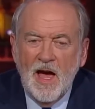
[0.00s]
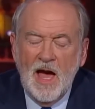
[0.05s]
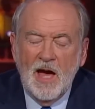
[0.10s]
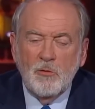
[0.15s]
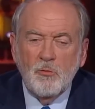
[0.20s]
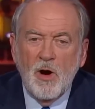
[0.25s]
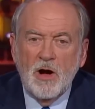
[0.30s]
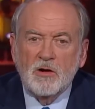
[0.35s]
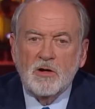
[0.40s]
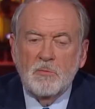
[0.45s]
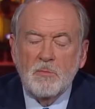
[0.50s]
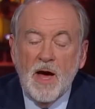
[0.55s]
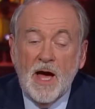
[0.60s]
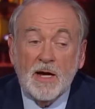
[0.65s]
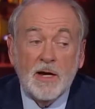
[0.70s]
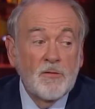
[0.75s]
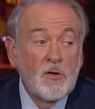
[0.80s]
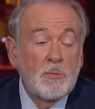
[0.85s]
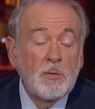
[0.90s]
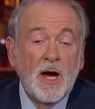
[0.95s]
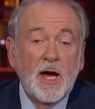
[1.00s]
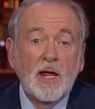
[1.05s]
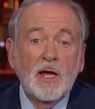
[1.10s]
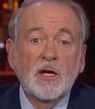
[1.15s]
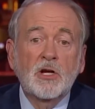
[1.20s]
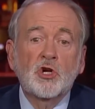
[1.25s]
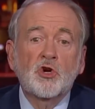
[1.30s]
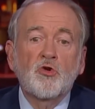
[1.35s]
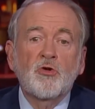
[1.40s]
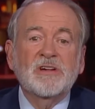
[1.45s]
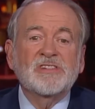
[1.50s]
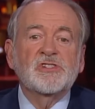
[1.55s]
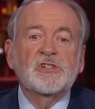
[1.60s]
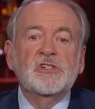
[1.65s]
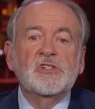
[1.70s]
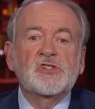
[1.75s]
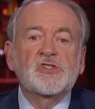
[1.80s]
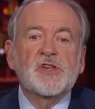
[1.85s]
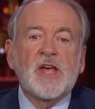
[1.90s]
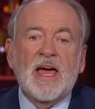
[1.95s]
Welcome back, everybody.
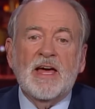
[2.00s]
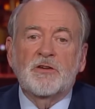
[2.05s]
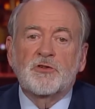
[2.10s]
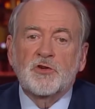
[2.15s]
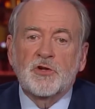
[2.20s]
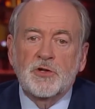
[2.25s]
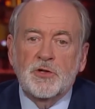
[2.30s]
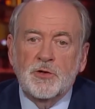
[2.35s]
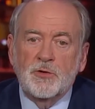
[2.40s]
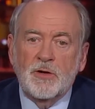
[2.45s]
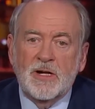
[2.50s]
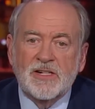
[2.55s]
Kristen Sandu